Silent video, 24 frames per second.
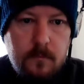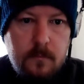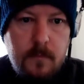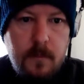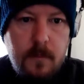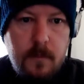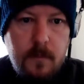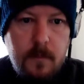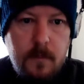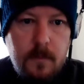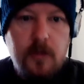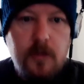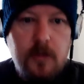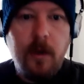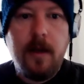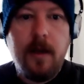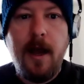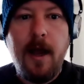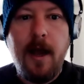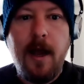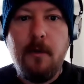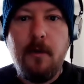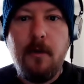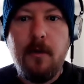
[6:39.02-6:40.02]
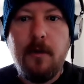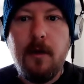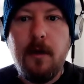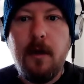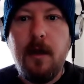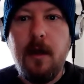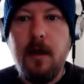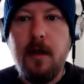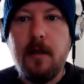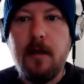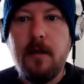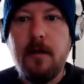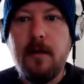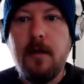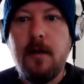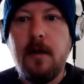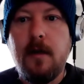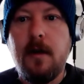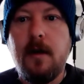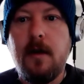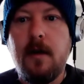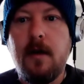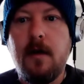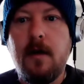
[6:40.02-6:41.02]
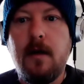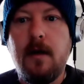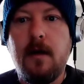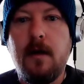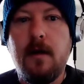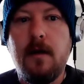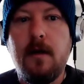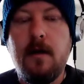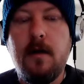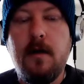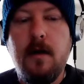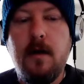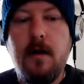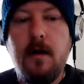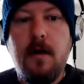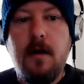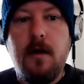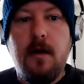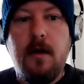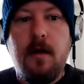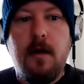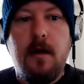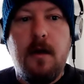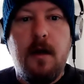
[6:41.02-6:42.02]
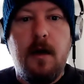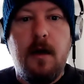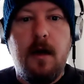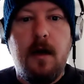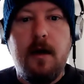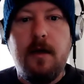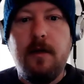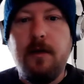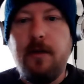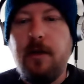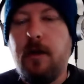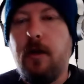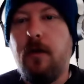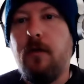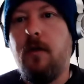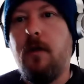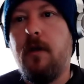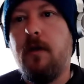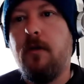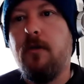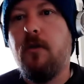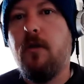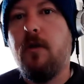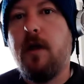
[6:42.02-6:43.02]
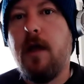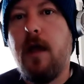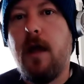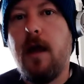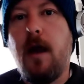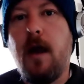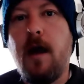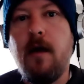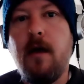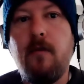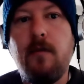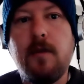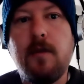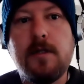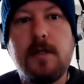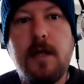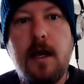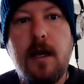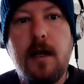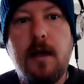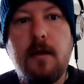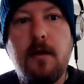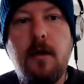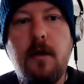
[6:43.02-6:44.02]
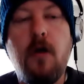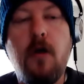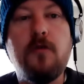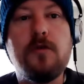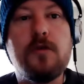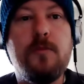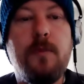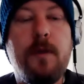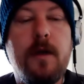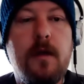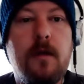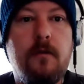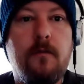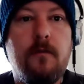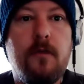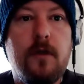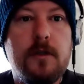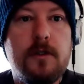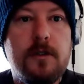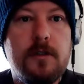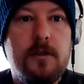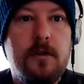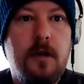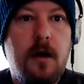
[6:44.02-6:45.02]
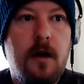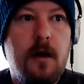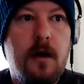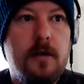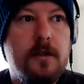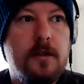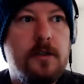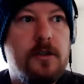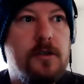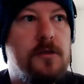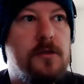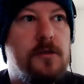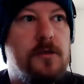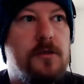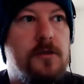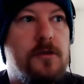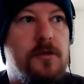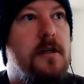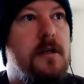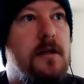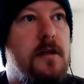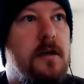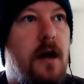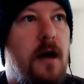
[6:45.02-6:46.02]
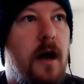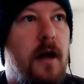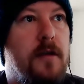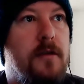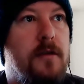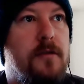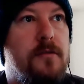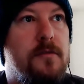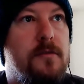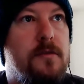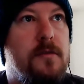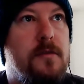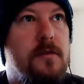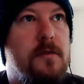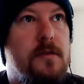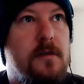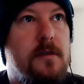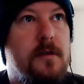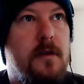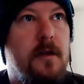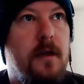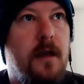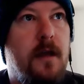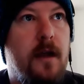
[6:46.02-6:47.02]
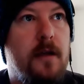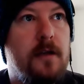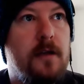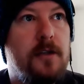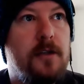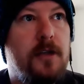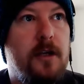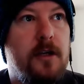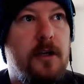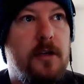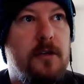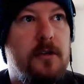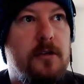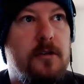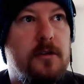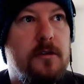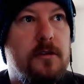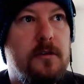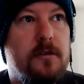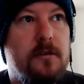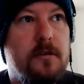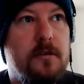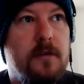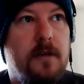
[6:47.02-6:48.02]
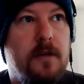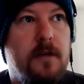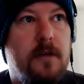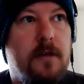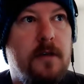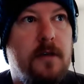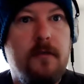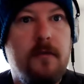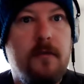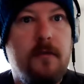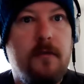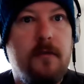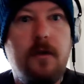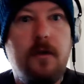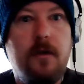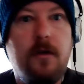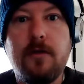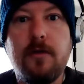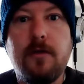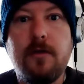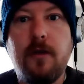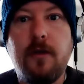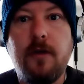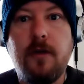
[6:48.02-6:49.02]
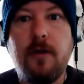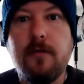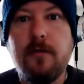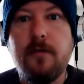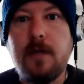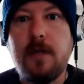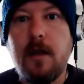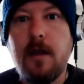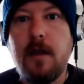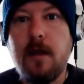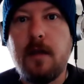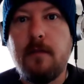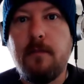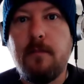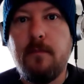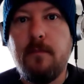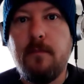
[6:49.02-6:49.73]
so we had Gab on, and a look at iOS 8. Oh, speaking of which, did you see iTunes Connect changed? Yeah, if you go into your iTunes Connect